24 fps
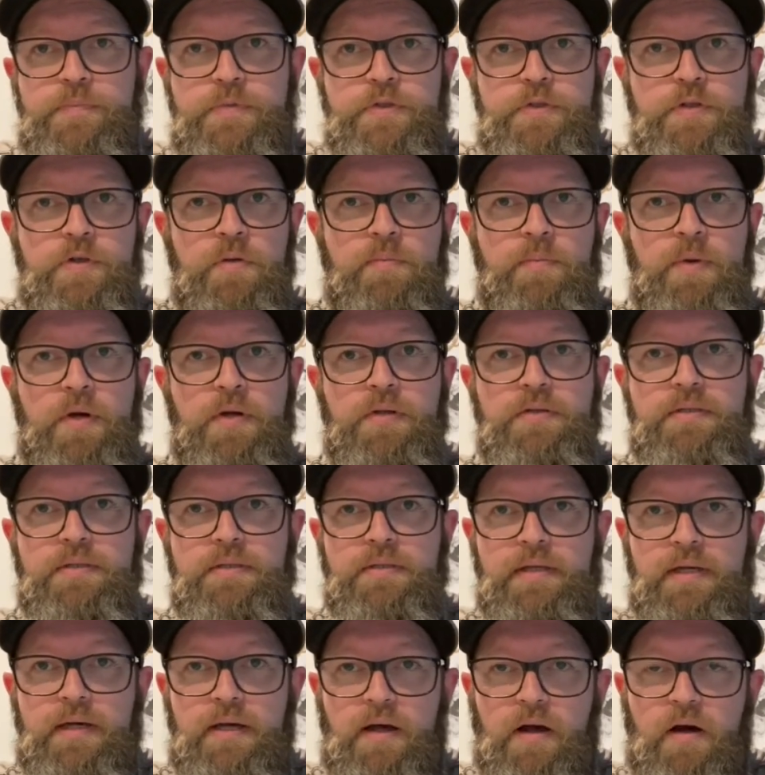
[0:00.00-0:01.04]
Two Birds,
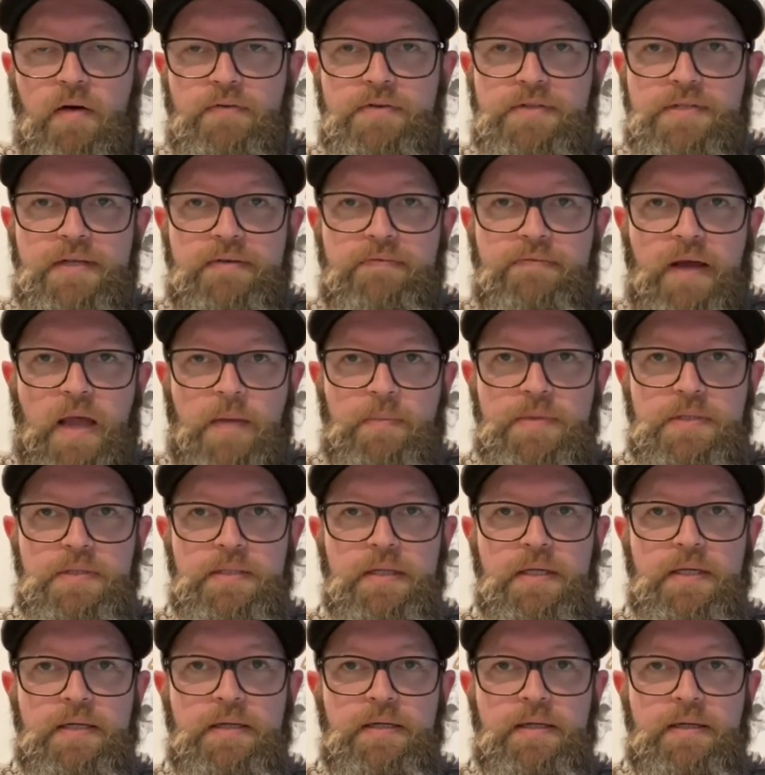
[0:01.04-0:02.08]
obviously
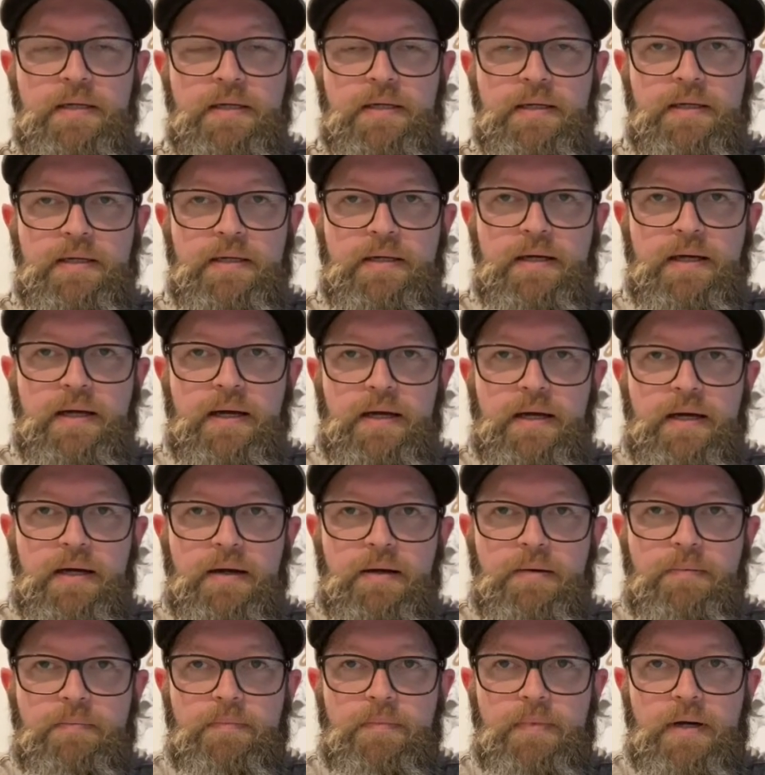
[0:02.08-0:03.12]
famously,
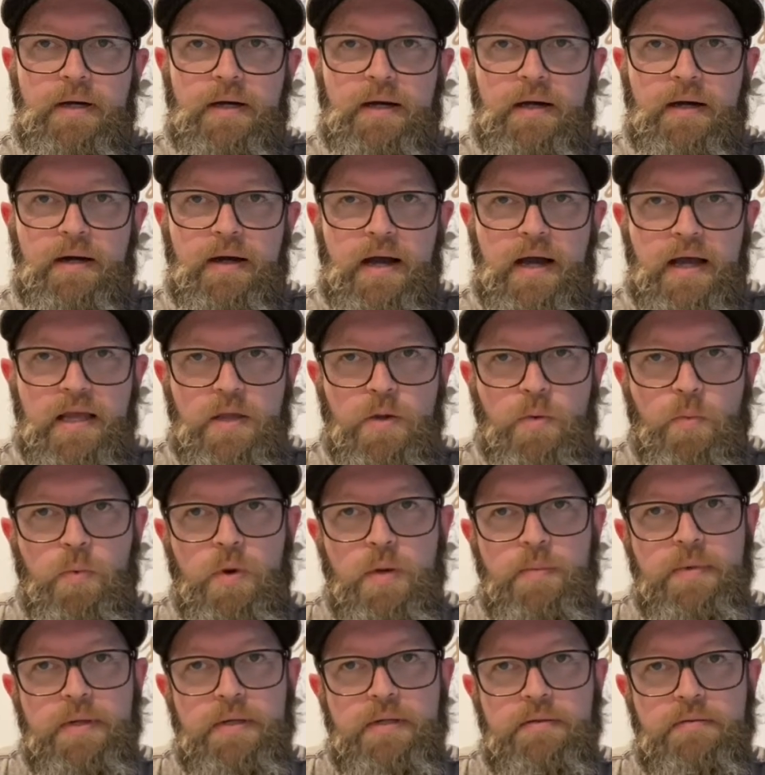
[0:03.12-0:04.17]
a
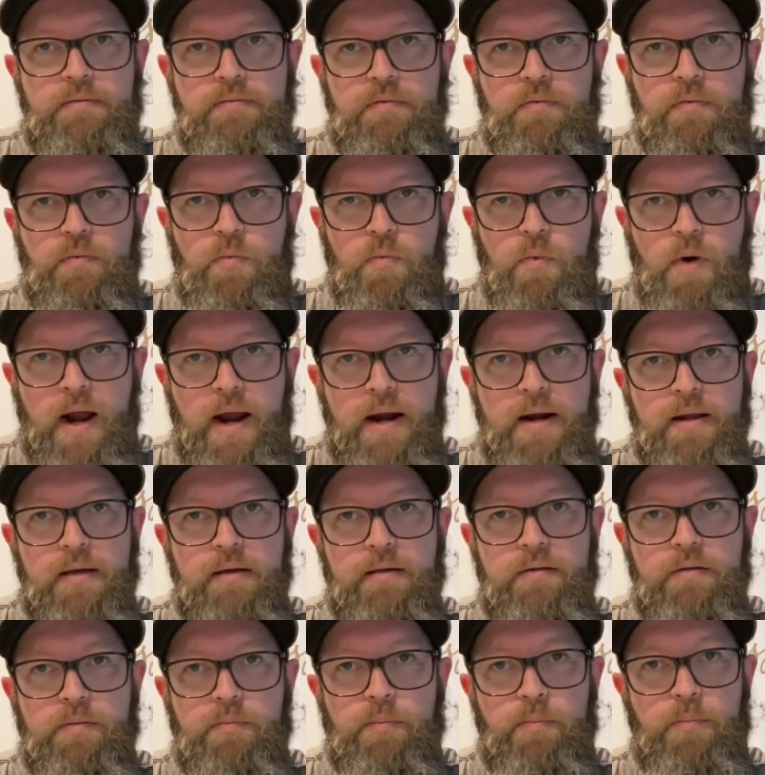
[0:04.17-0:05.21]
women-run
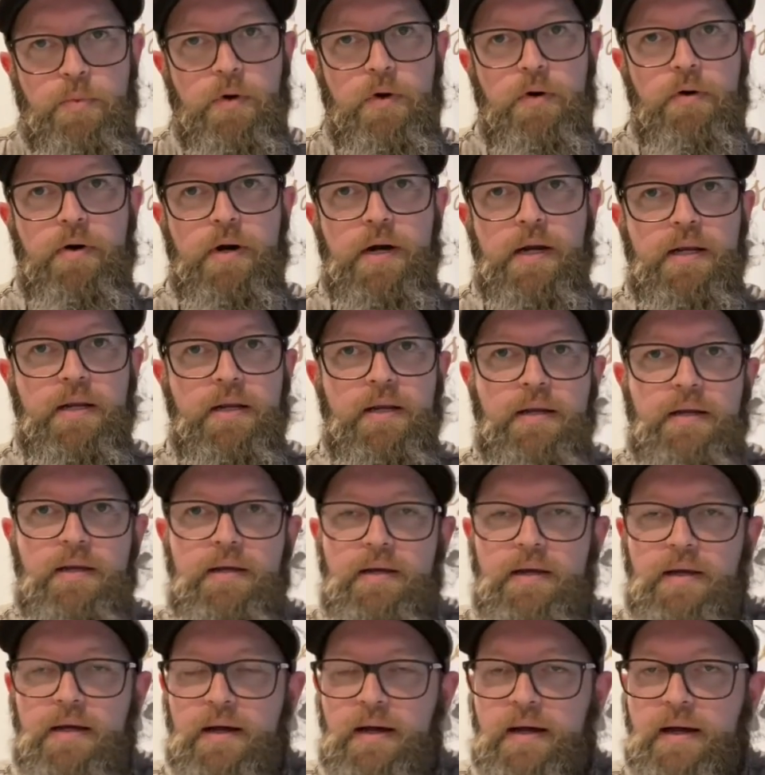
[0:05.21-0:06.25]
brewery.
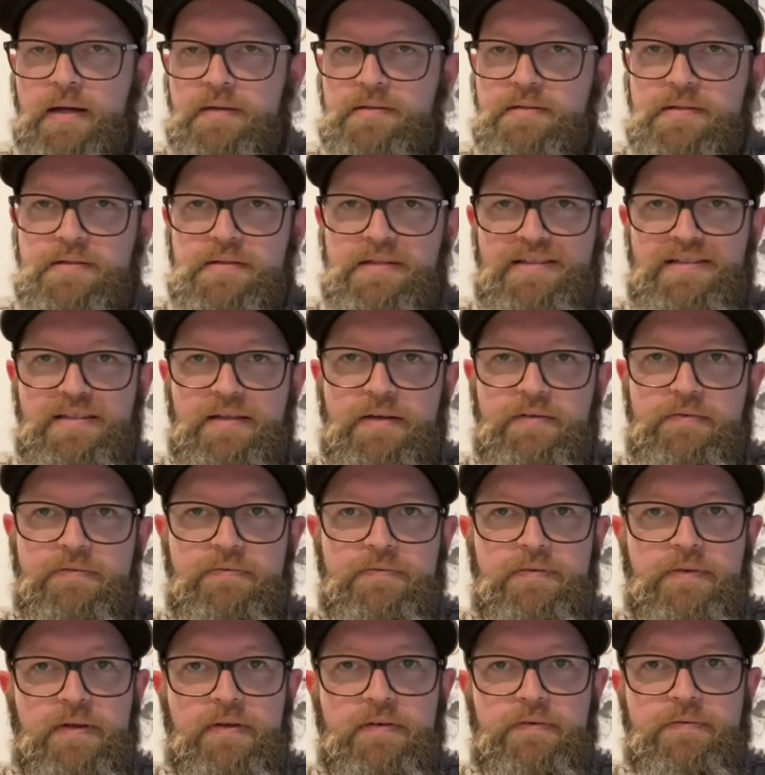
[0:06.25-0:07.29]
As I said,
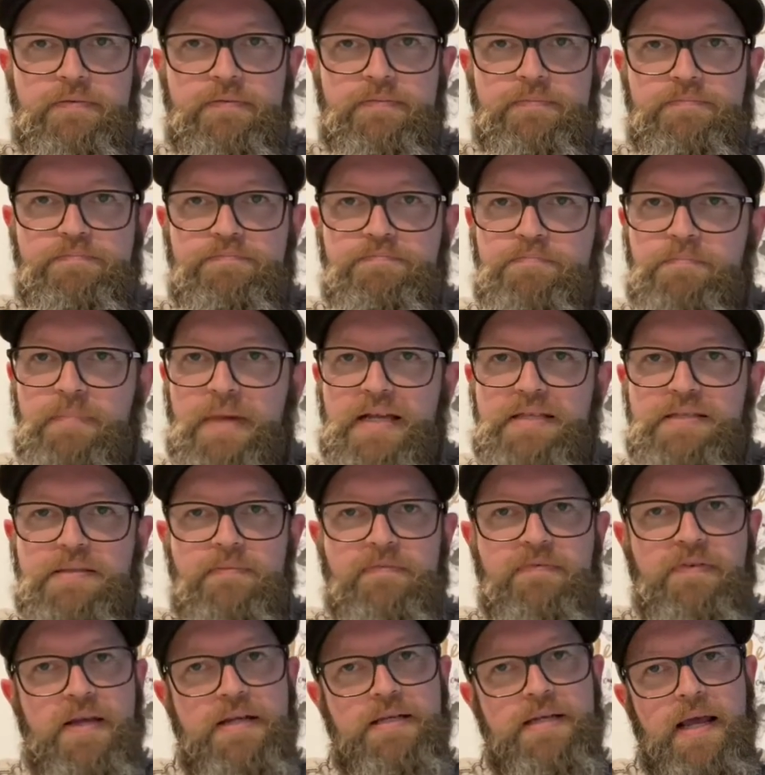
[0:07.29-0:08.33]
they've made
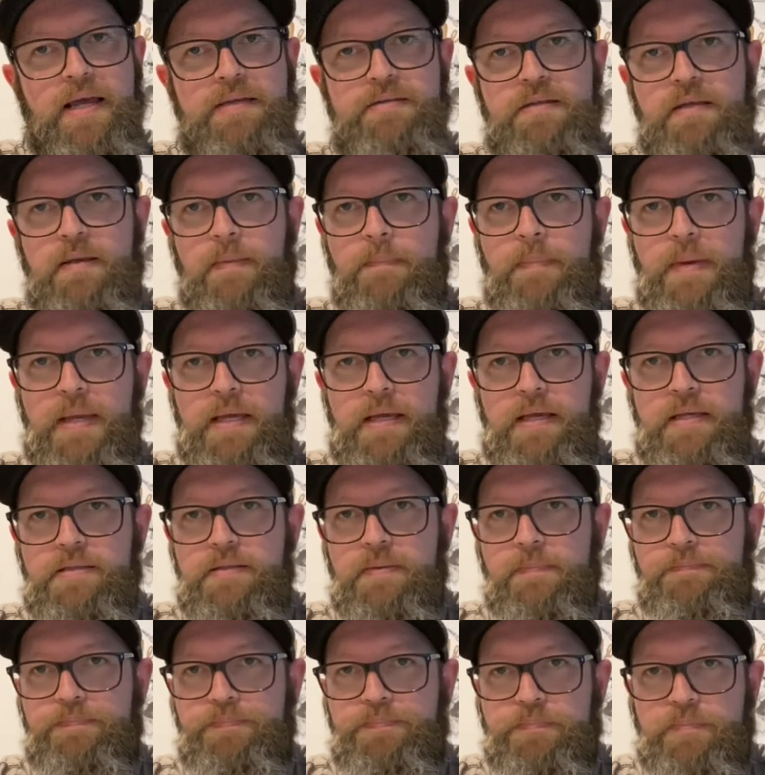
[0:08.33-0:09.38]
some fantastic beers
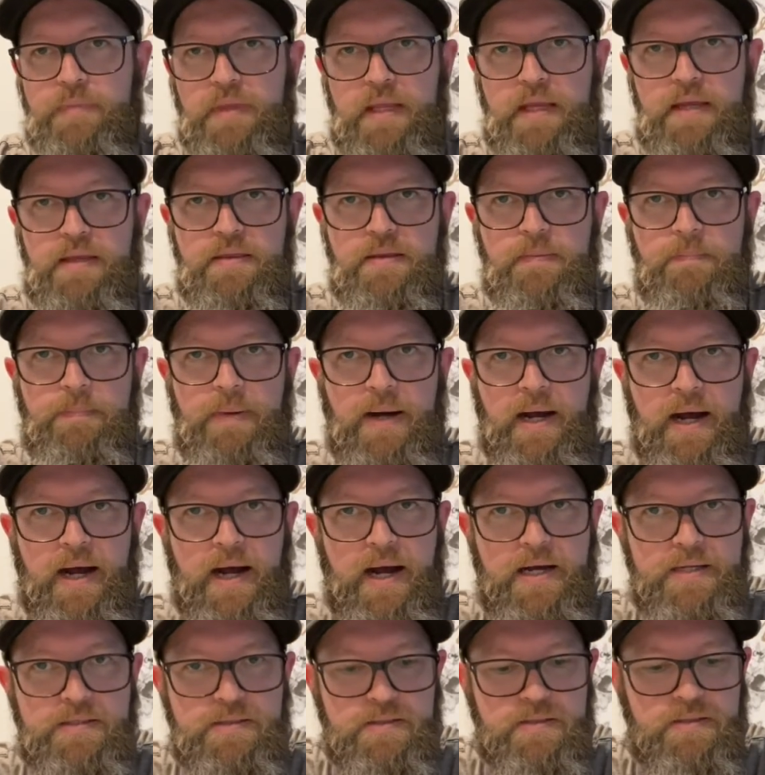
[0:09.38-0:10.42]
in the
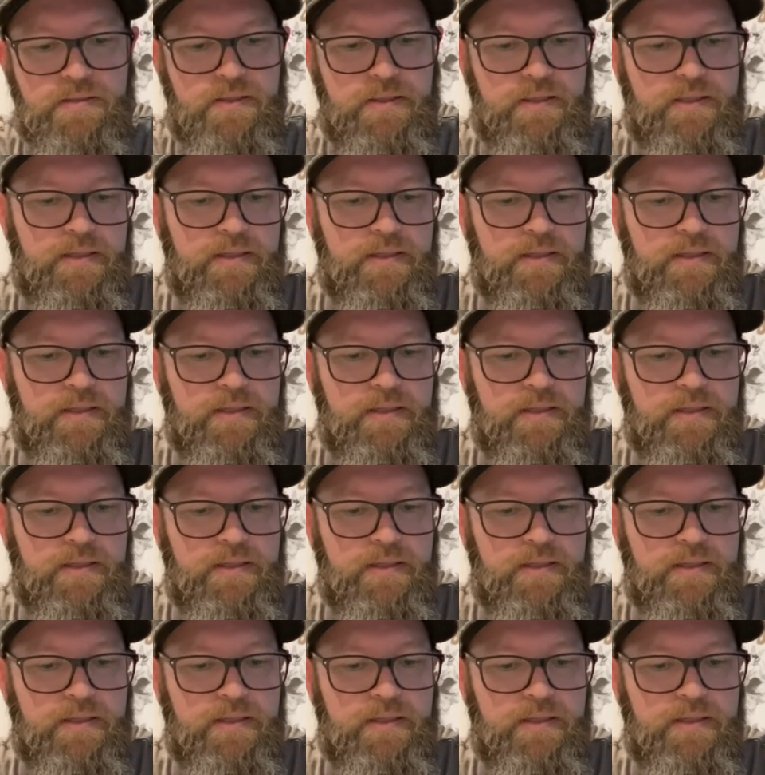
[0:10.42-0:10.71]
past.